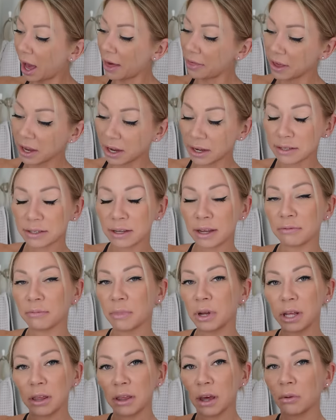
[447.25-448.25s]
I think I save
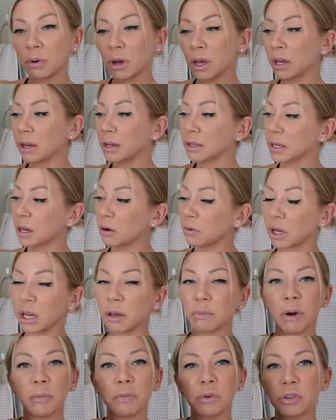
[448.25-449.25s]
money that way because I don't
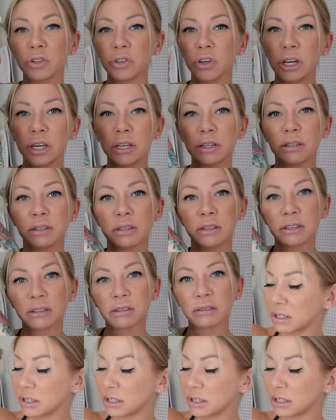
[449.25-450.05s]
keep up with trends.